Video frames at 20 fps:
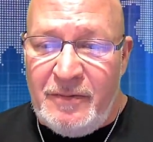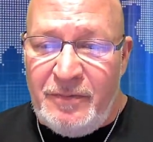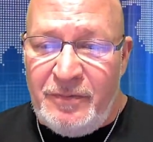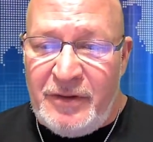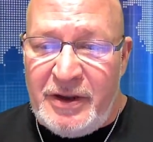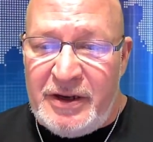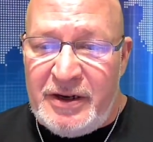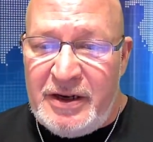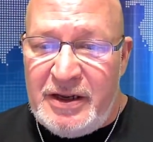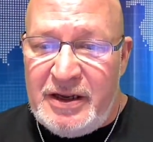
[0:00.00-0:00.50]

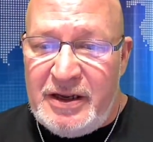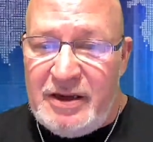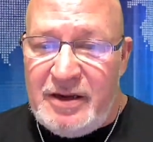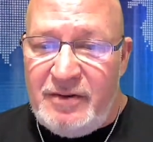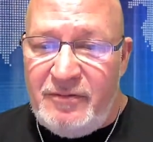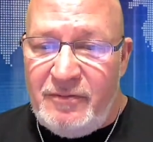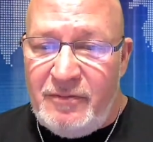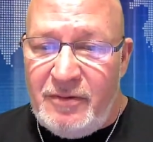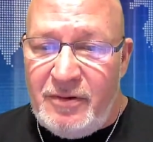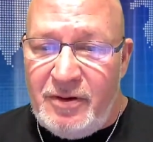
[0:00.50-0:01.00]
They need
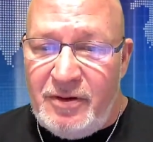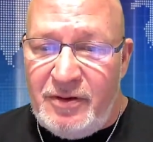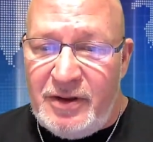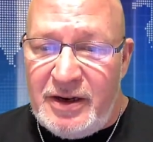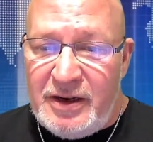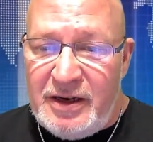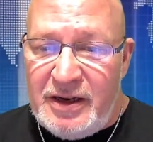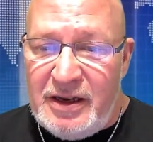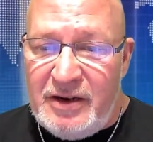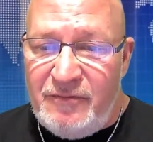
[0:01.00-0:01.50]

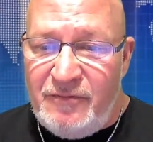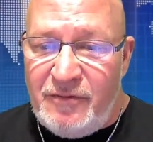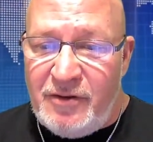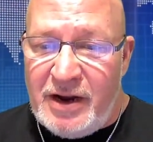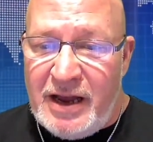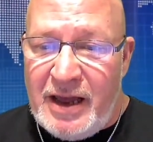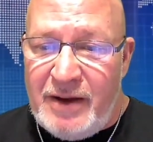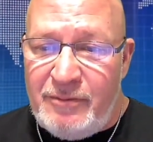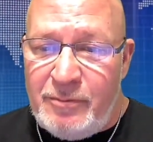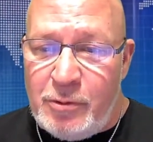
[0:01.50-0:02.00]
for
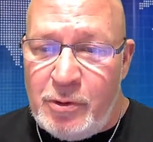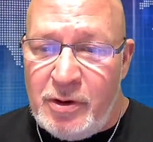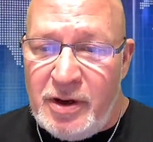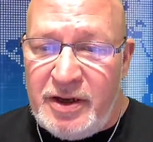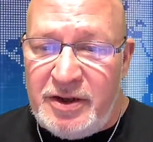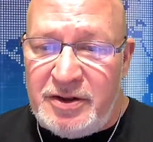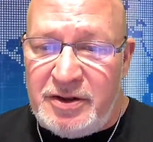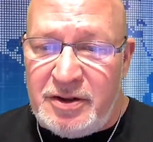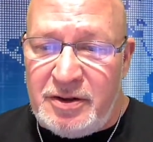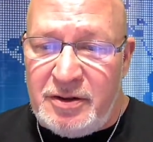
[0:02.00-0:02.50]

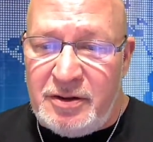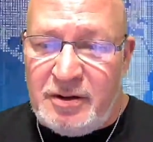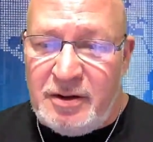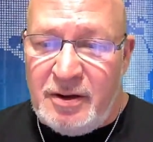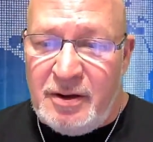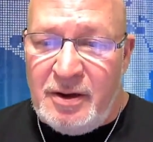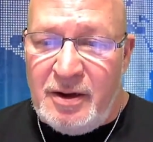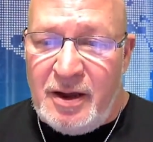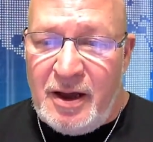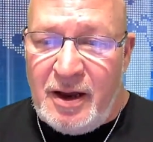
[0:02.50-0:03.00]
admiration,
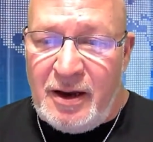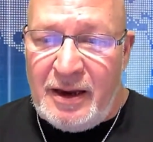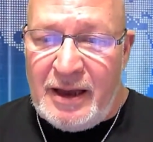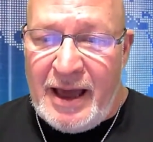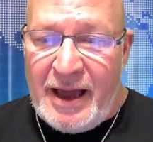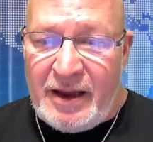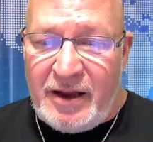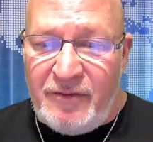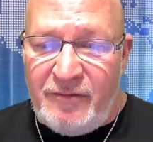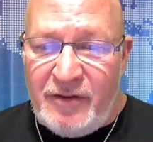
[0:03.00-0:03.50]
a
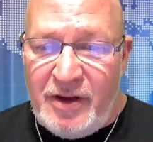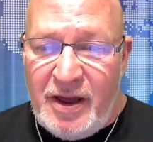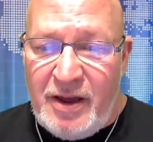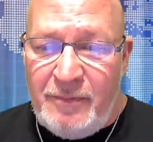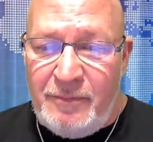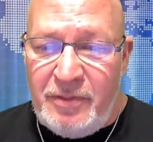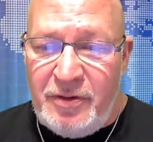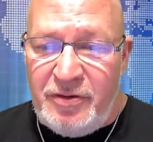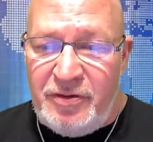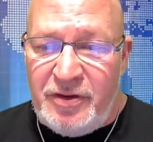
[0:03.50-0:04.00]
lack of
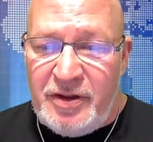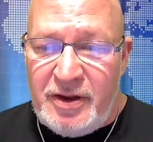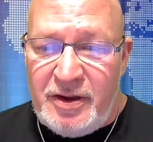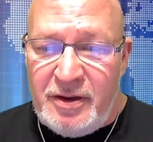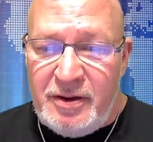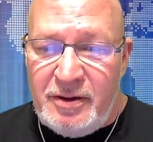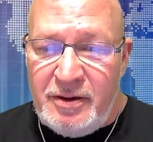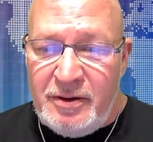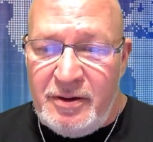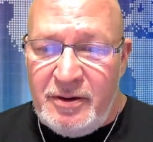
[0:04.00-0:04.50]
empathy,